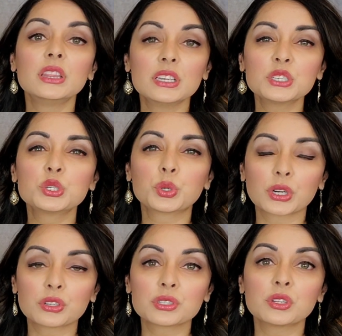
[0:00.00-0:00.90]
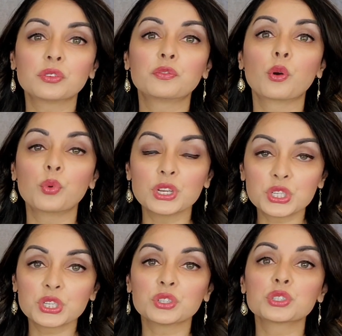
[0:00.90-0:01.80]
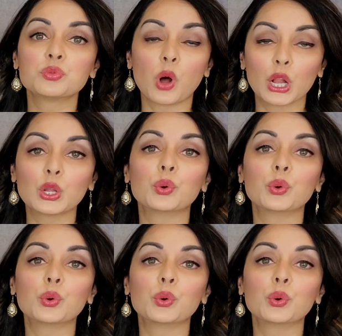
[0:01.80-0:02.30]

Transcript: this triggers the pharyngeal swallow